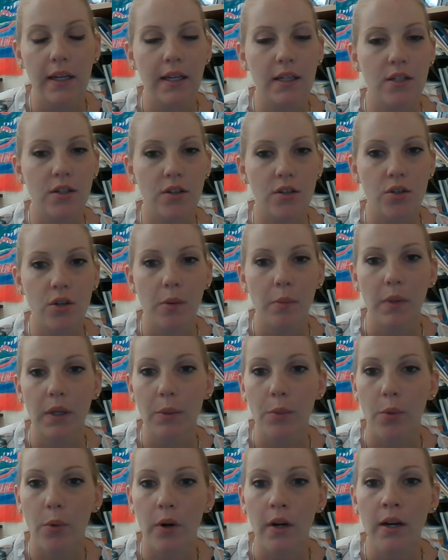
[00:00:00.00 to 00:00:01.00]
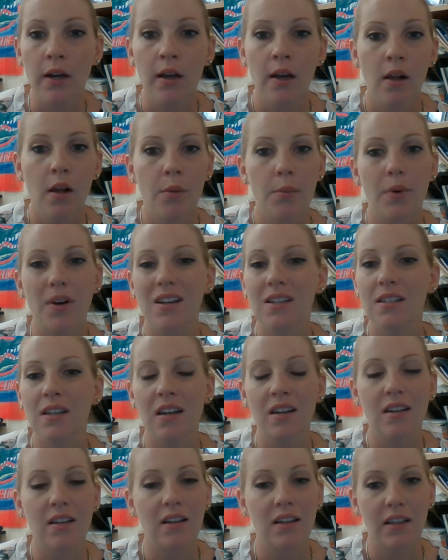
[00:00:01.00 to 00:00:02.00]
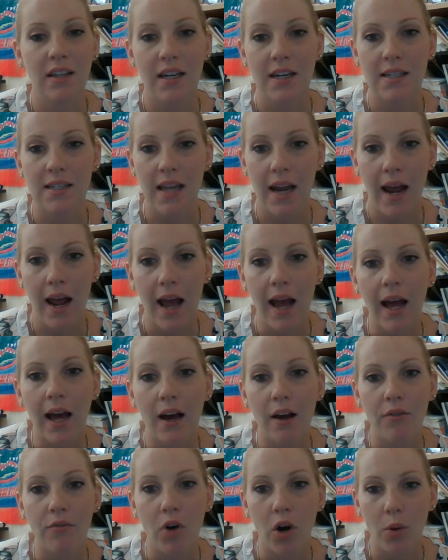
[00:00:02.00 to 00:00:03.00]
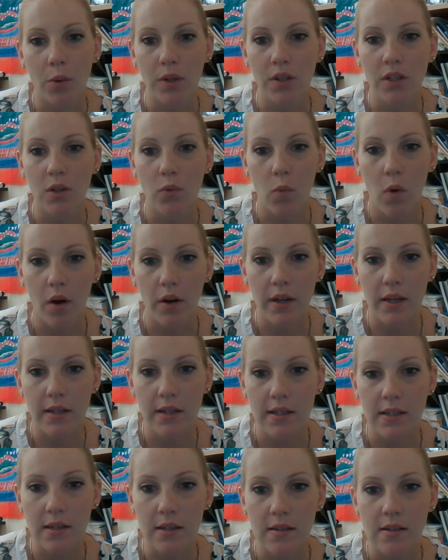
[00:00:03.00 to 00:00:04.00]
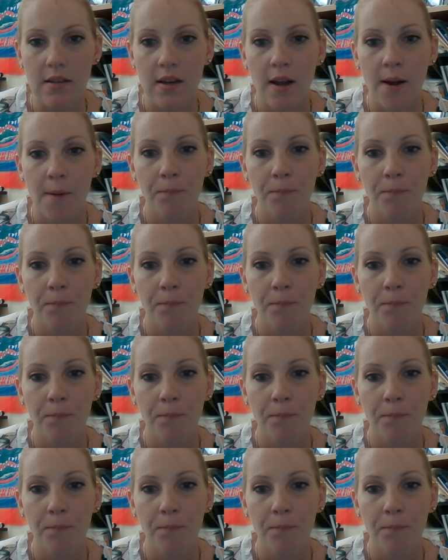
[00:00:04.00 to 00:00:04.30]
It's extremely important because none of the clinics that I have are within walking distance.